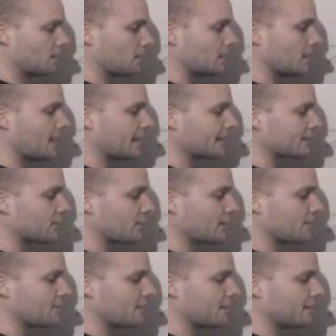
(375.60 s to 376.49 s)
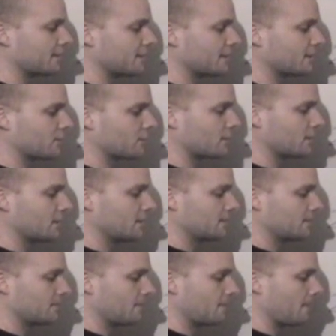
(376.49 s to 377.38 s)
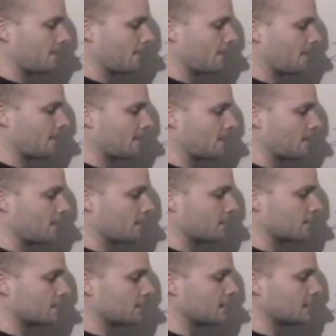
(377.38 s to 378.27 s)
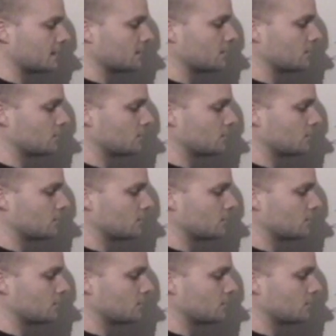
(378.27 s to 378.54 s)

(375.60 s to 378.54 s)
not greater than or equal than, then